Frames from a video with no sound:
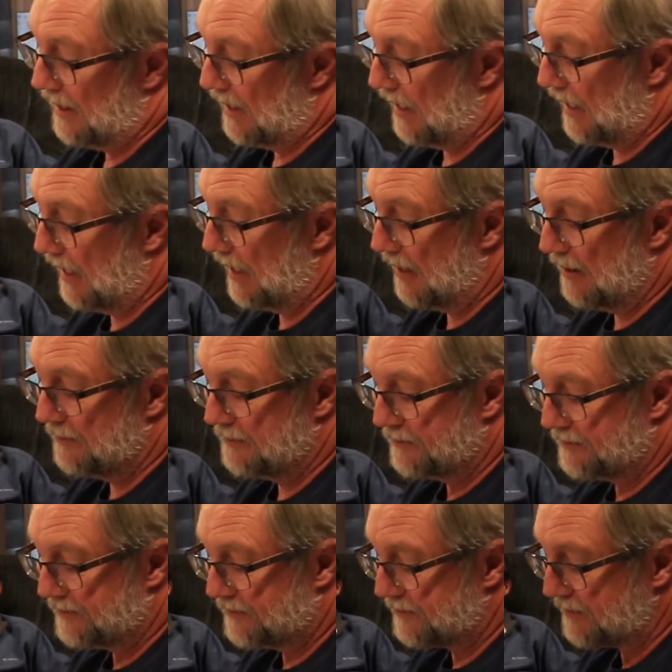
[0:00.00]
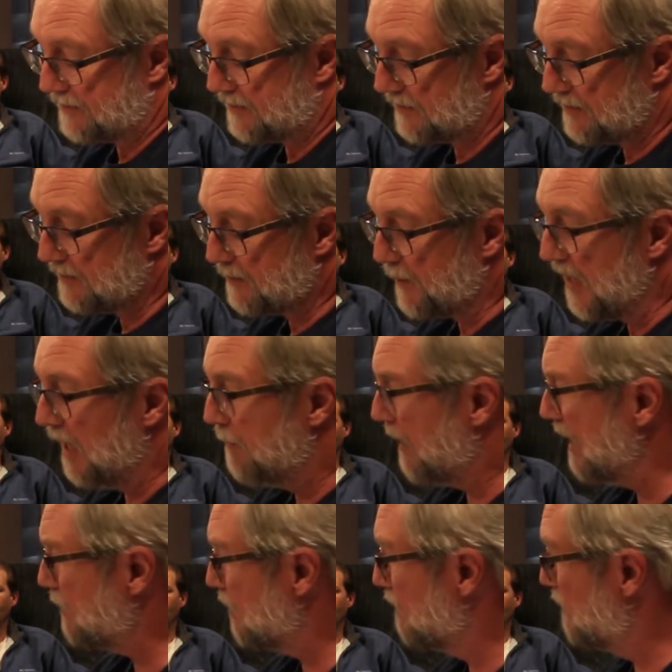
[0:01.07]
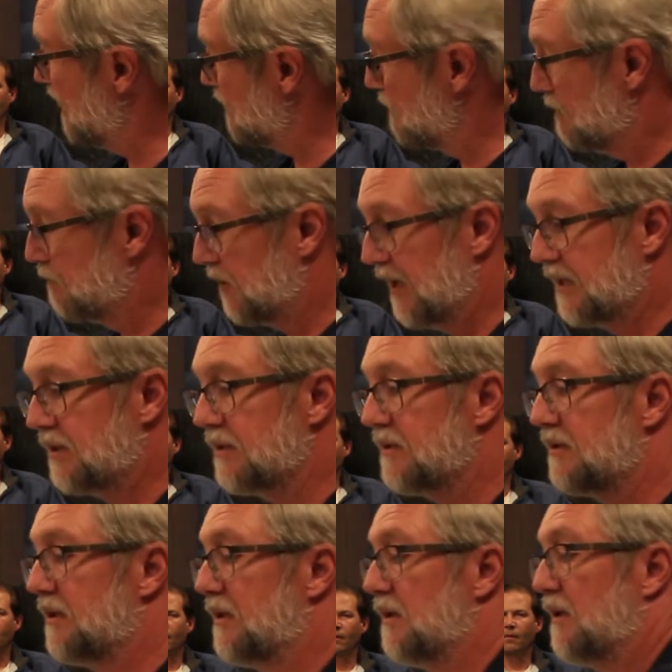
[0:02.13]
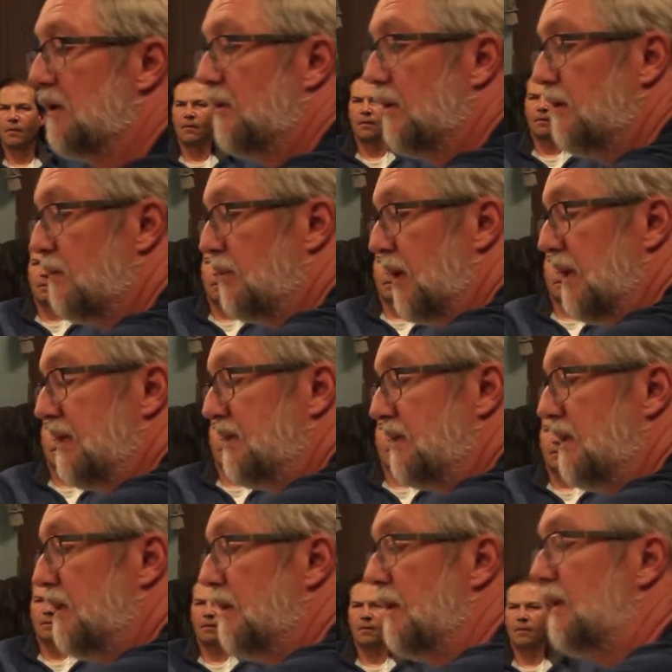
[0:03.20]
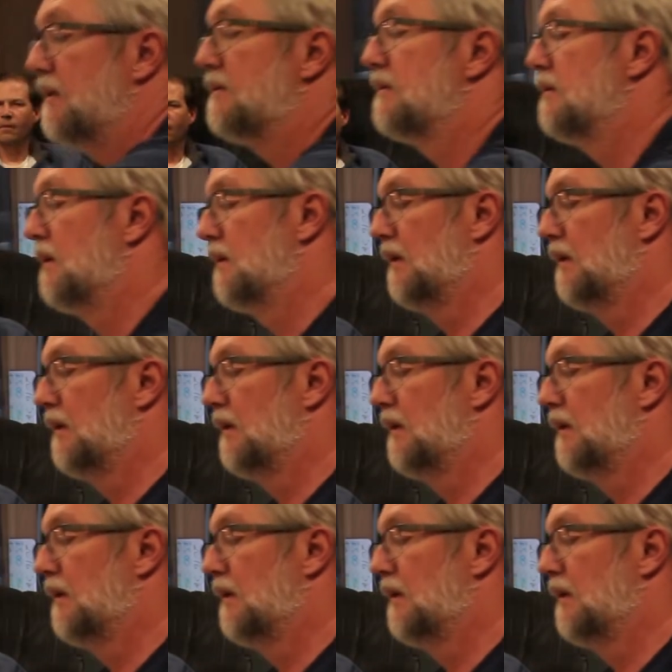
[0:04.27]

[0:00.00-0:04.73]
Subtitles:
Micro brushes, you've probably seen these.